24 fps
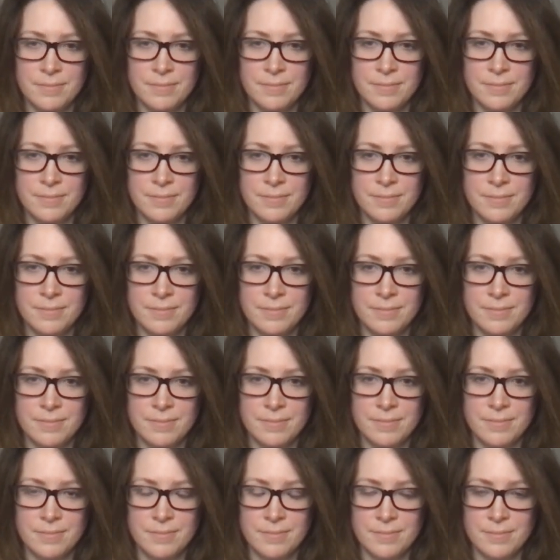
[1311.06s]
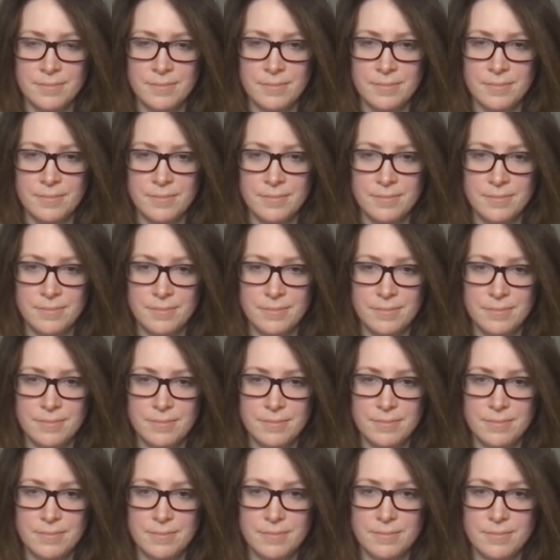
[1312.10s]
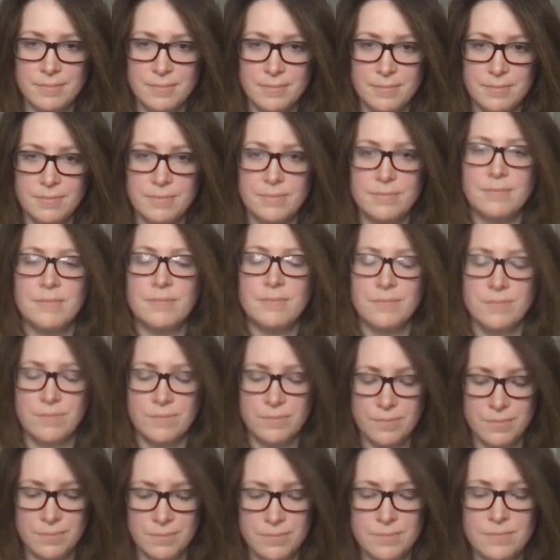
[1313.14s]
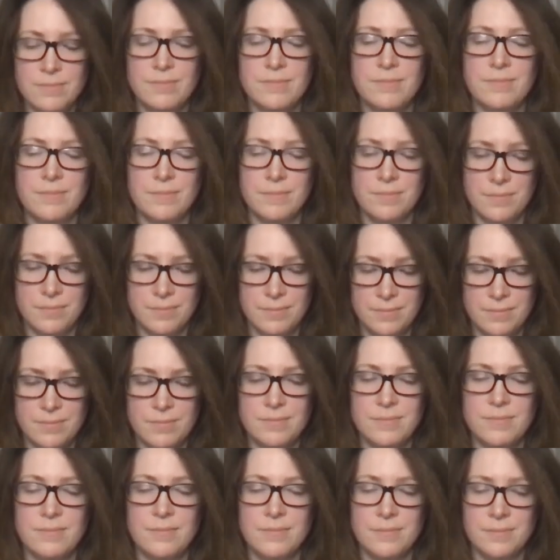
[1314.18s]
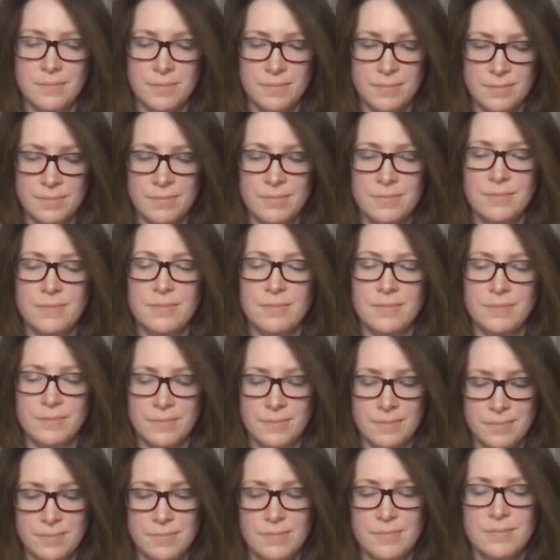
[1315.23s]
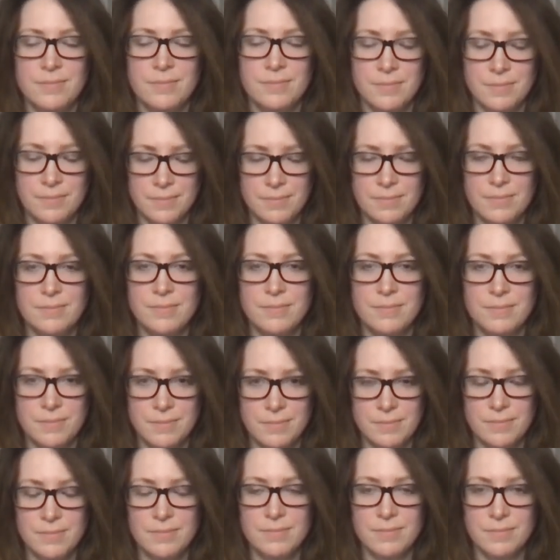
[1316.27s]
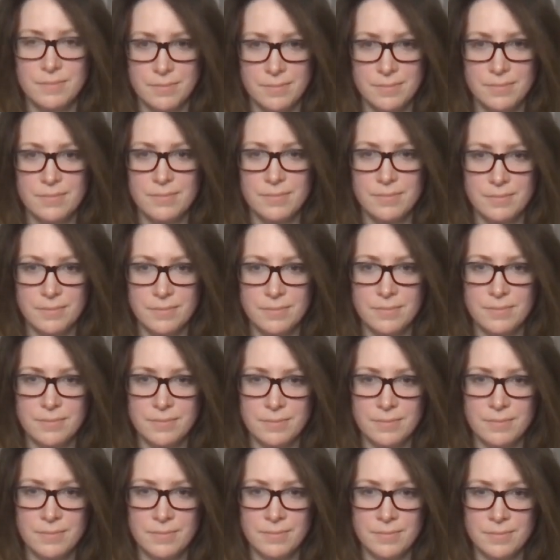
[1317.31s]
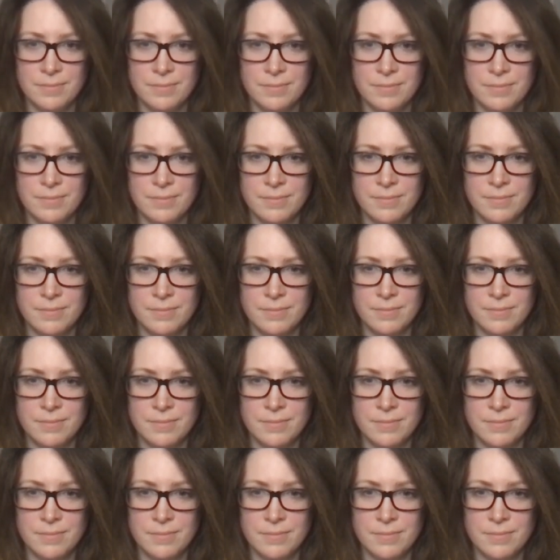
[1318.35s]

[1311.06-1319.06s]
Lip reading: This person isn't speaking.